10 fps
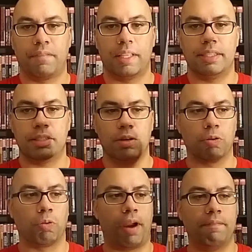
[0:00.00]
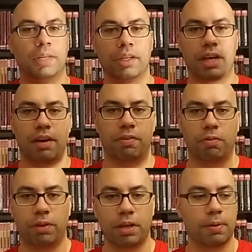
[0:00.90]
This is a great book. Got it for a
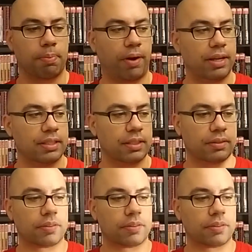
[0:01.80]
really good price.